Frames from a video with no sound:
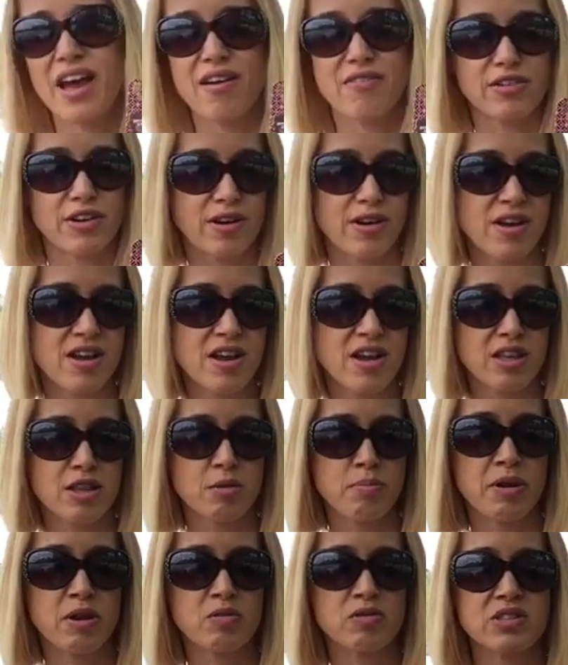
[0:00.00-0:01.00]
ever.
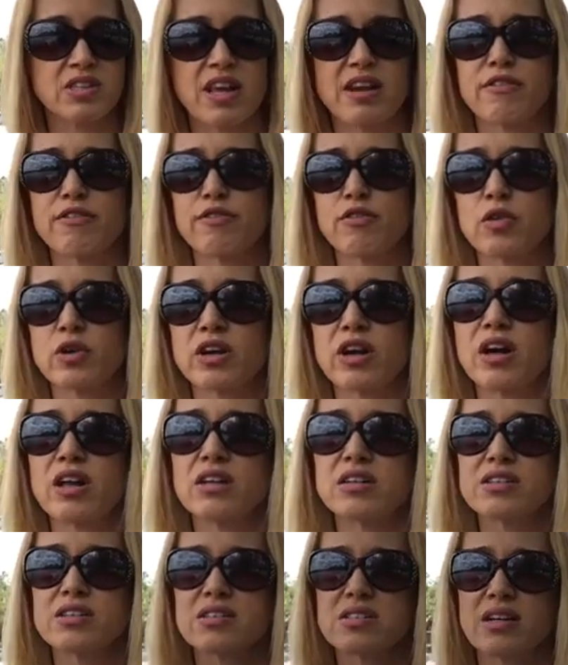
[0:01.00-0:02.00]
The pin was like
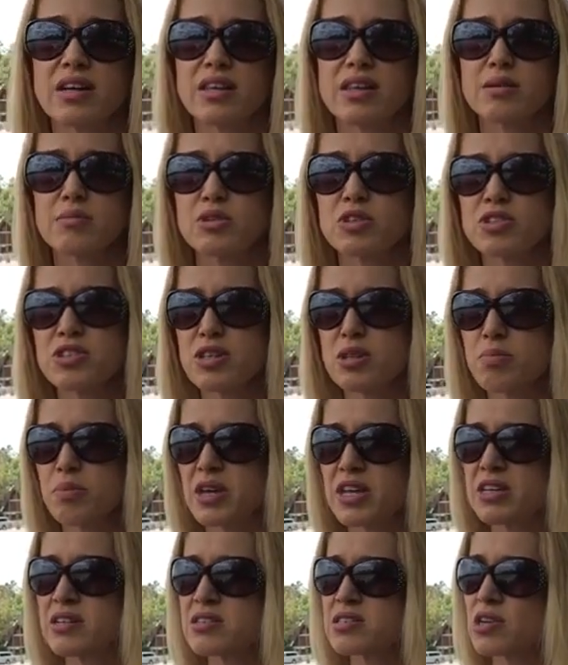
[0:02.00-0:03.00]
$4. I think most of the
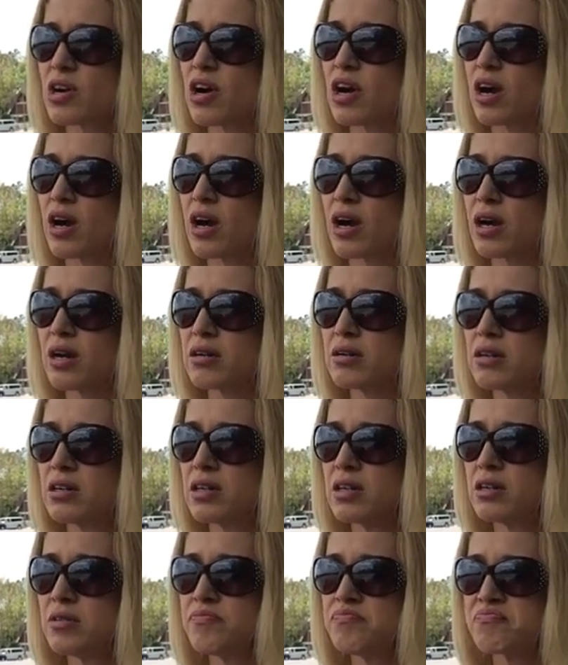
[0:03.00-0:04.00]
pins are
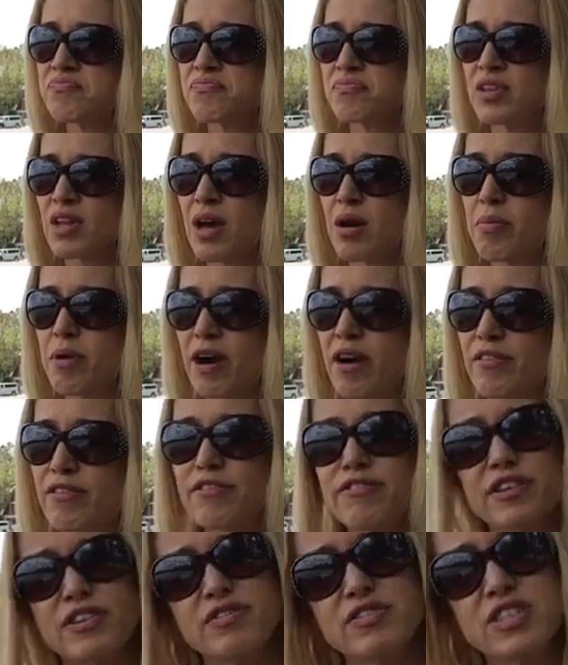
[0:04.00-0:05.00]
about
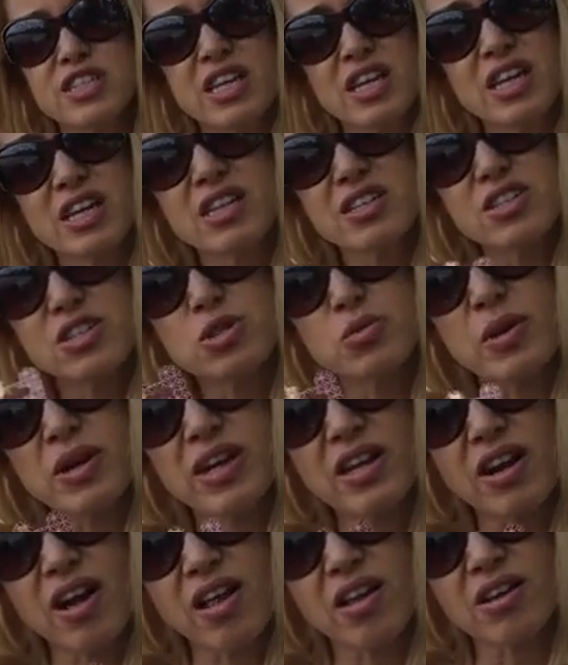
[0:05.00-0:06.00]
$15 to
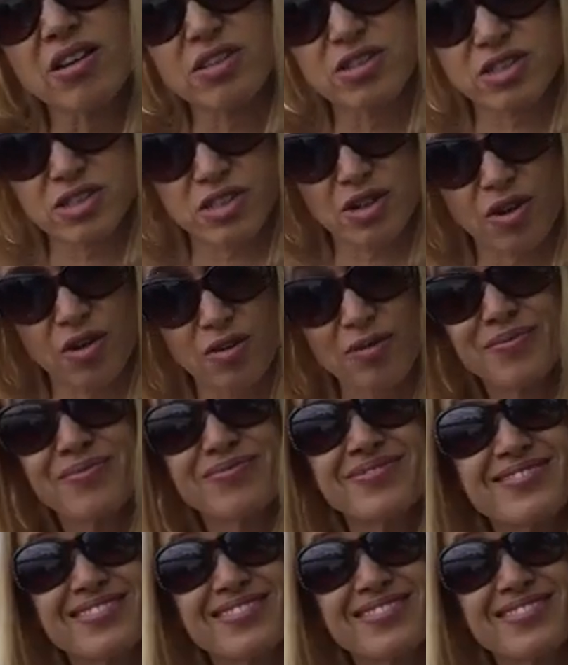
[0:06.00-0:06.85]
$20, so